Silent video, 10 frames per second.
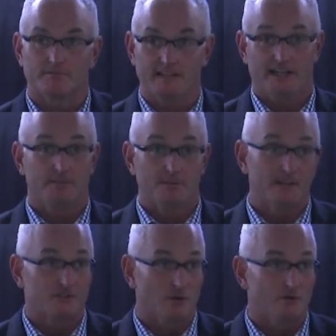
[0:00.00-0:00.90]
getting
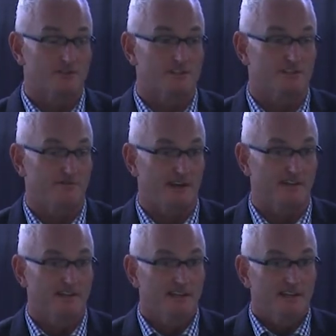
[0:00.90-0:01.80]
picked to host this
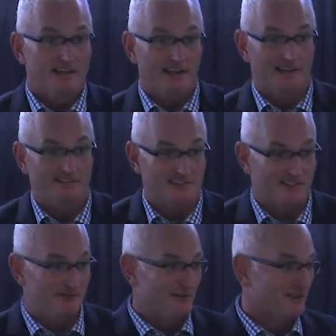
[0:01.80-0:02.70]
event. And
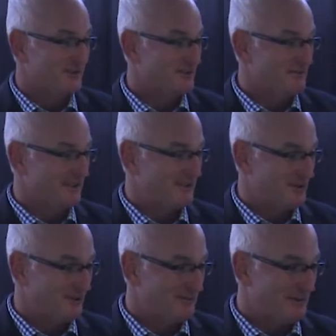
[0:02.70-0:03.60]
Steve Miller, to me, has
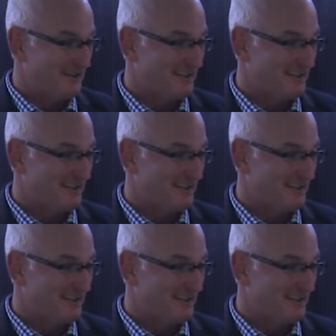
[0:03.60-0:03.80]
only been